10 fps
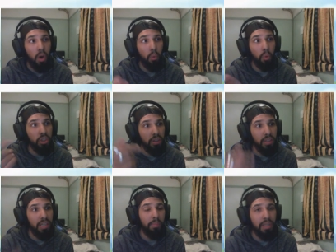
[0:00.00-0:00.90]
what do you
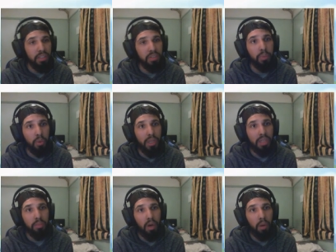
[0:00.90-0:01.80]
think about this build
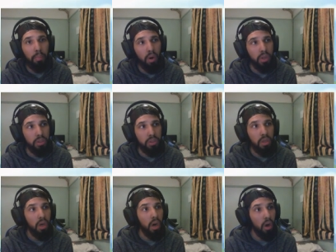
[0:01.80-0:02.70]
that's about to pass?
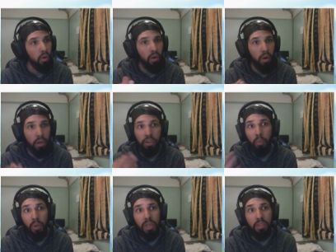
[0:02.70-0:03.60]
How, do you
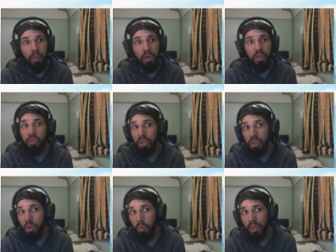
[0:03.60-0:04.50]
want it to pass or do you
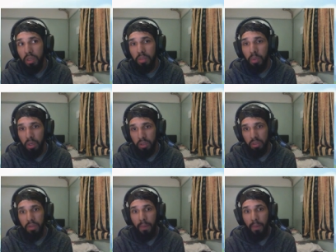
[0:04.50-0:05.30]
not want it to pass?